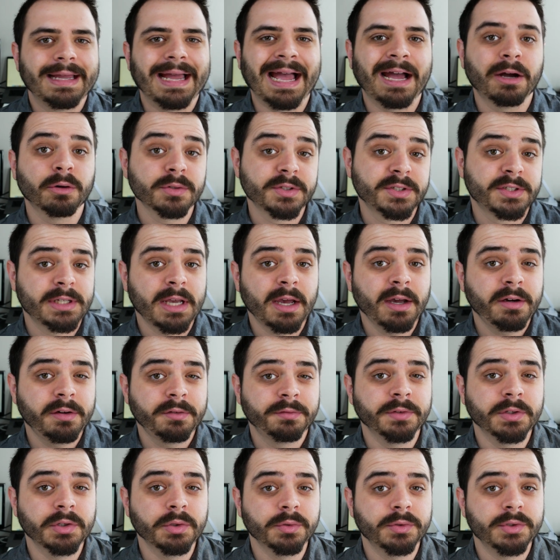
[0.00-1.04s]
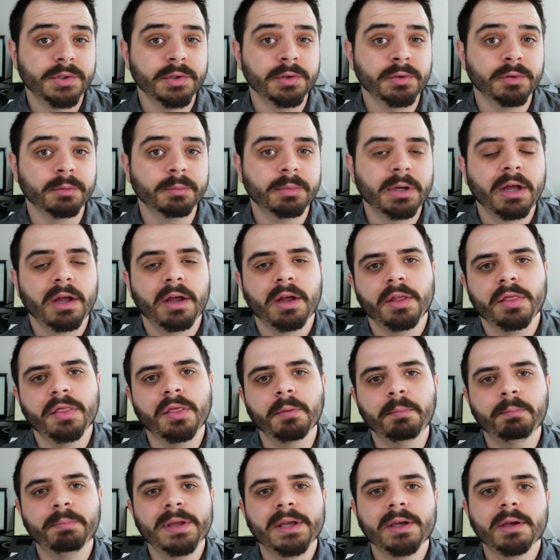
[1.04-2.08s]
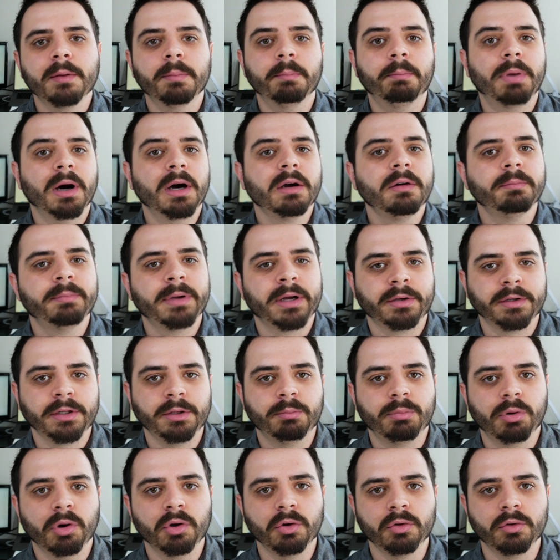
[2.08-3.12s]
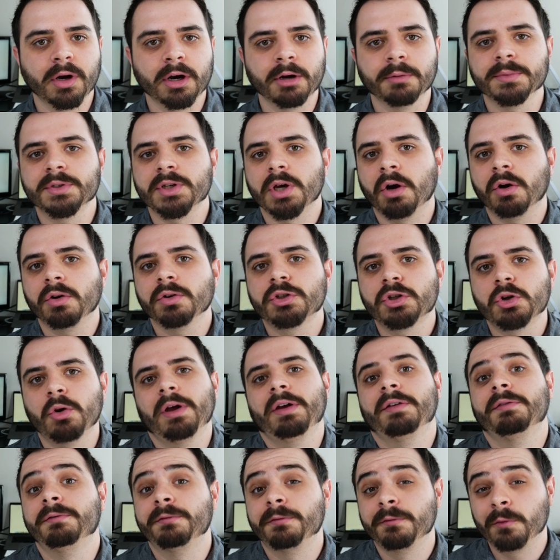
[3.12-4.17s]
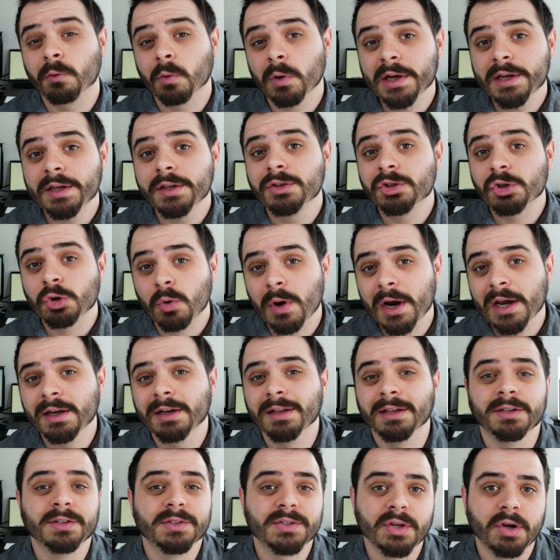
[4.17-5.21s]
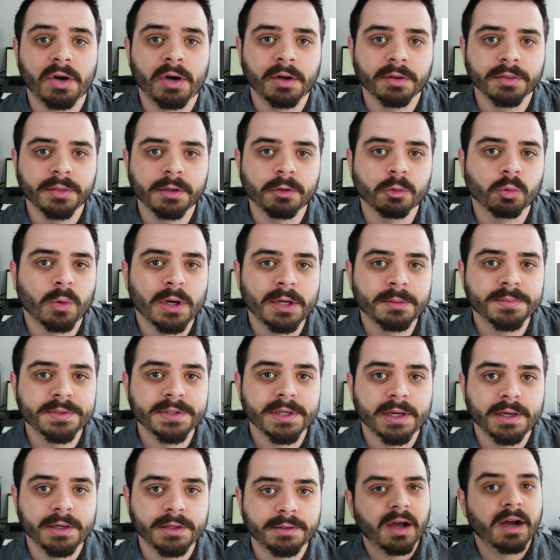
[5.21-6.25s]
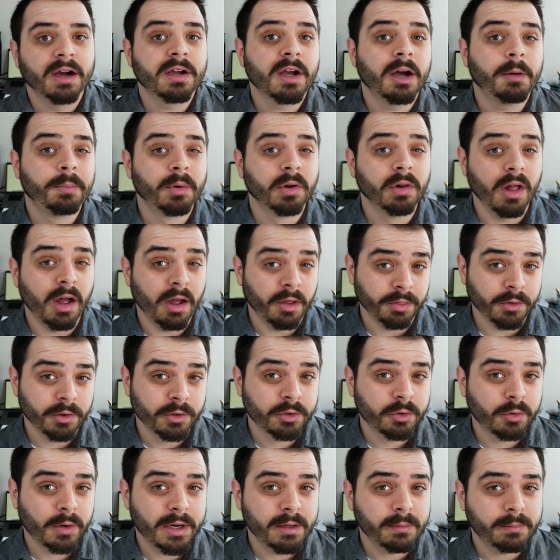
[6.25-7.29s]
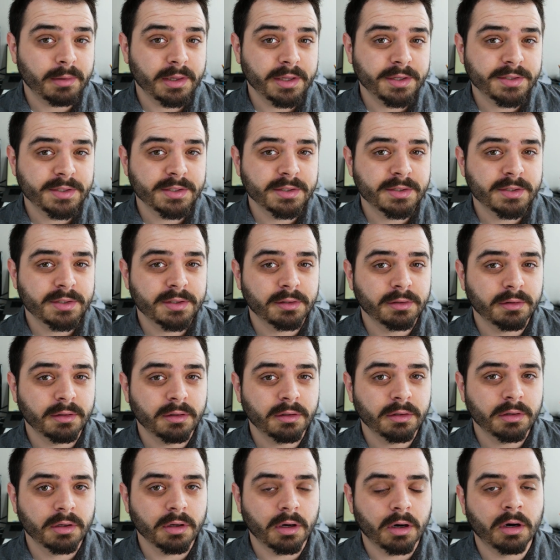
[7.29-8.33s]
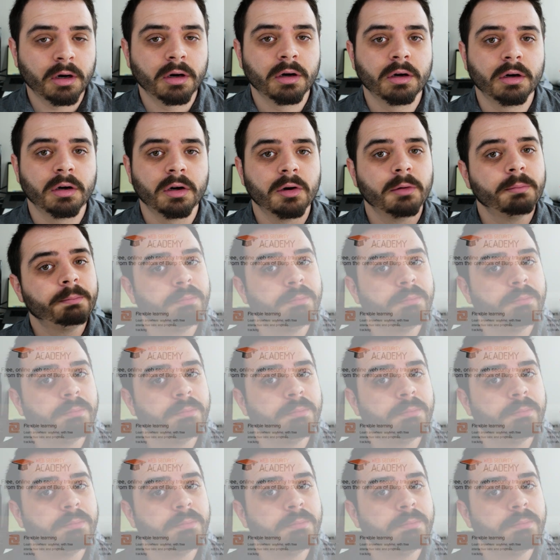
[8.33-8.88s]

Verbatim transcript: Outside of YouTube, the big bug bounty programs also have free trainings on their website. A couple other great places to look are